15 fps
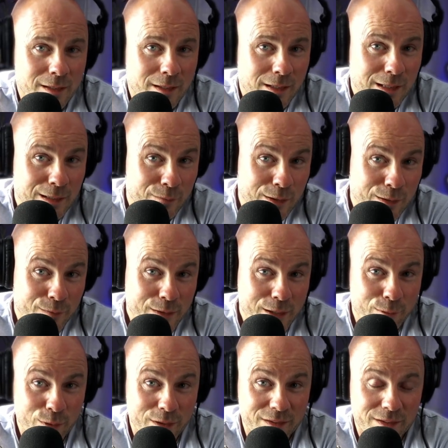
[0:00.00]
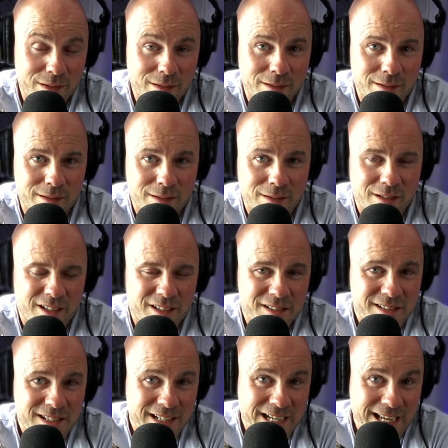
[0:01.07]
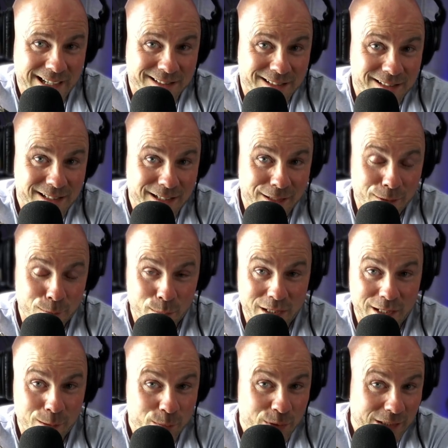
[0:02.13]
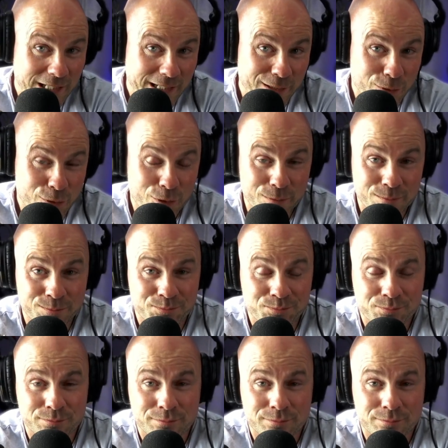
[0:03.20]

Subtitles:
Even if there is tenacity and manipulation,